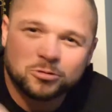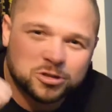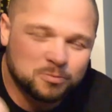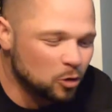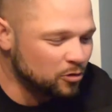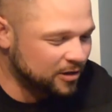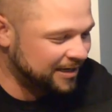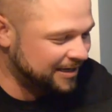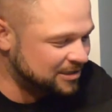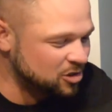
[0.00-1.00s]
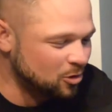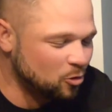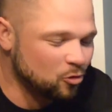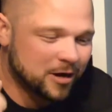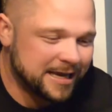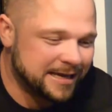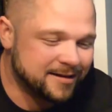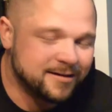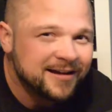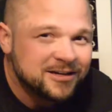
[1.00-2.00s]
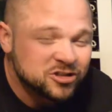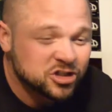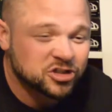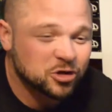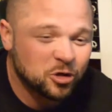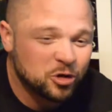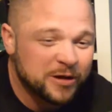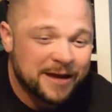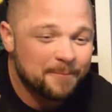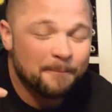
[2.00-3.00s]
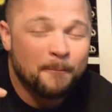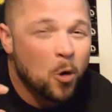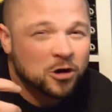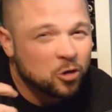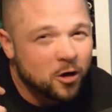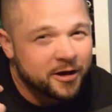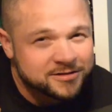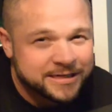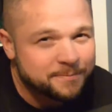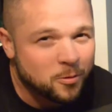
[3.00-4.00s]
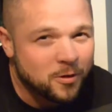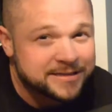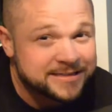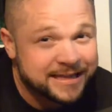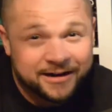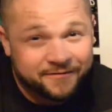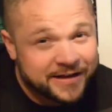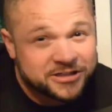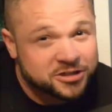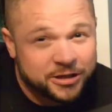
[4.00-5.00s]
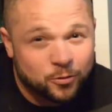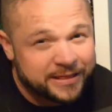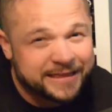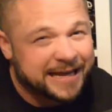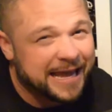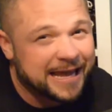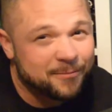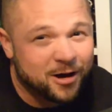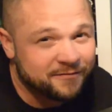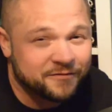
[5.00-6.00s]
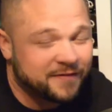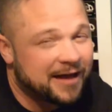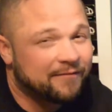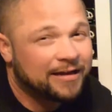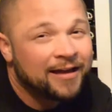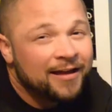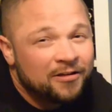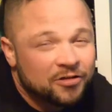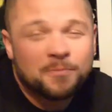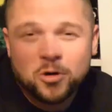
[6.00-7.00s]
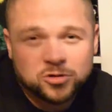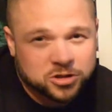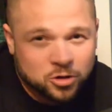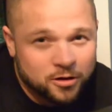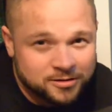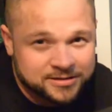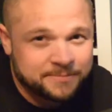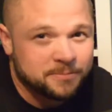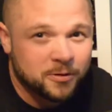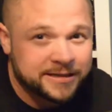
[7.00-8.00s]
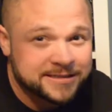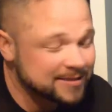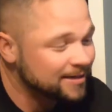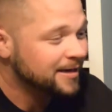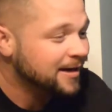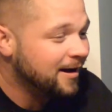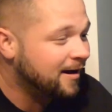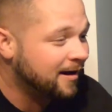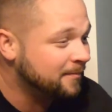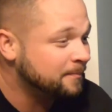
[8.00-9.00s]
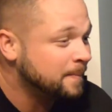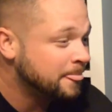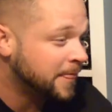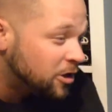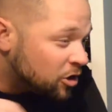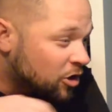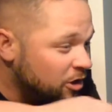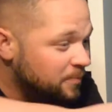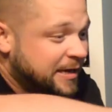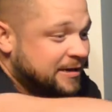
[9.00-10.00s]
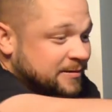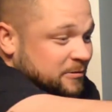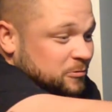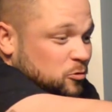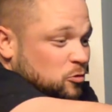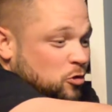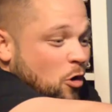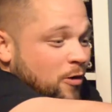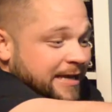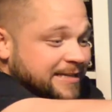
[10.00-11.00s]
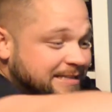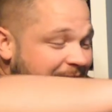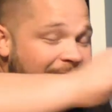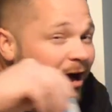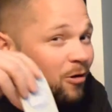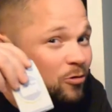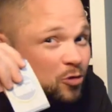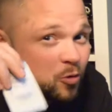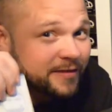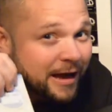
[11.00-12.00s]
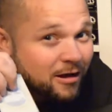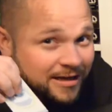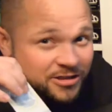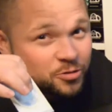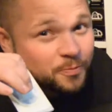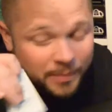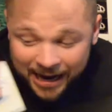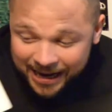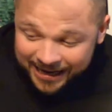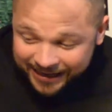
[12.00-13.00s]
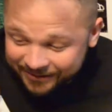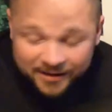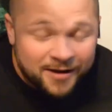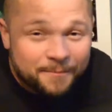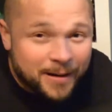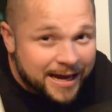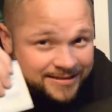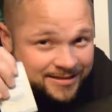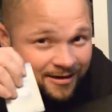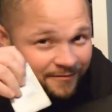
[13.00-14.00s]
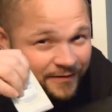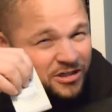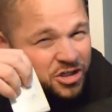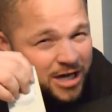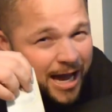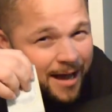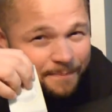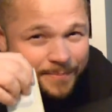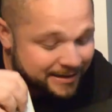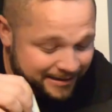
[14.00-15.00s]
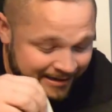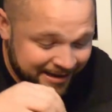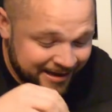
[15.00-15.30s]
smoothly and so great, just so you get more loyalty points and then eventually win the game off of having the most loyalty points. You're going to be going into towns where they'll let you buy stuff in the shop and